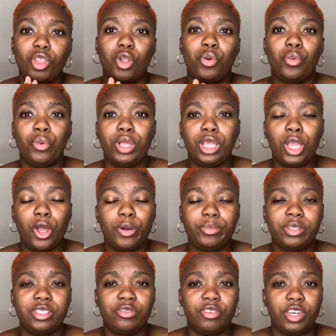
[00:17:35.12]
really hope
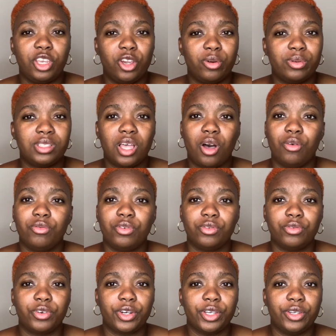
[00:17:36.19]
this video was helpful
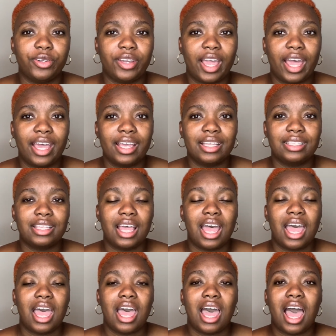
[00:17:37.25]
for you guys.
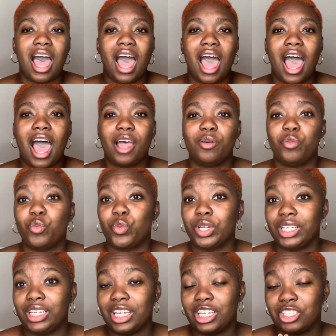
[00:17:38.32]
I'm
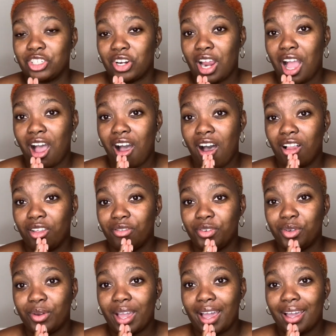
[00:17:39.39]
really not sure how all of
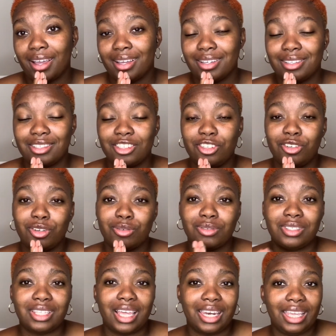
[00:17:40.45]
you guys, you know,
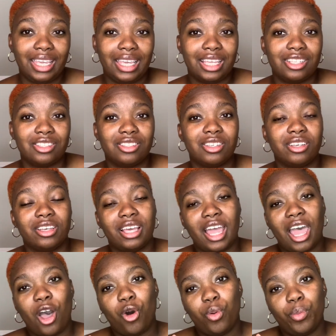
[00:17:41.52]
study to
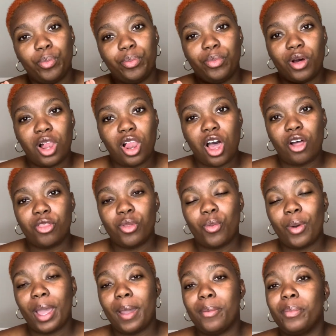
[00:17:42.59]
help along the
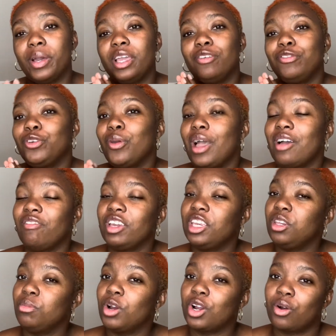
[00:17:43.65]
way. But if you have
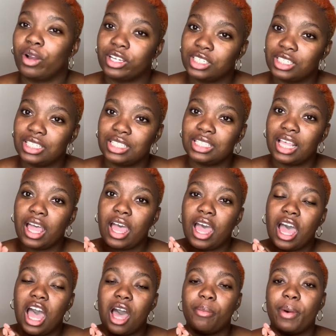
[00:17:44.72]
any more questions
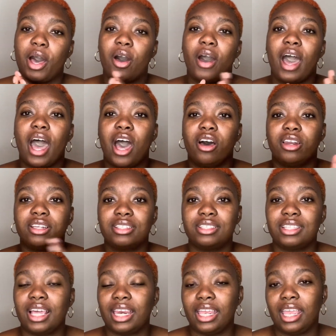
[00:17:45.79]
about how to
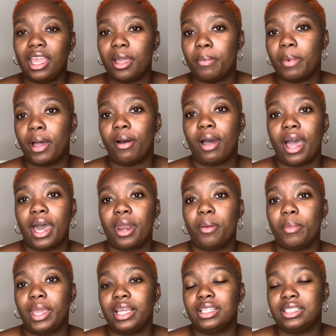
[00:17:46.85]
study, about how to
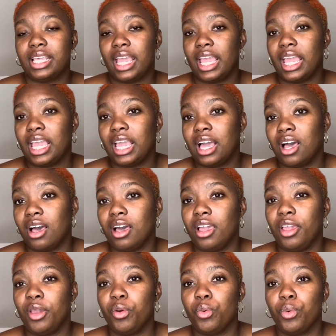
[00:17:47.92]
maintain a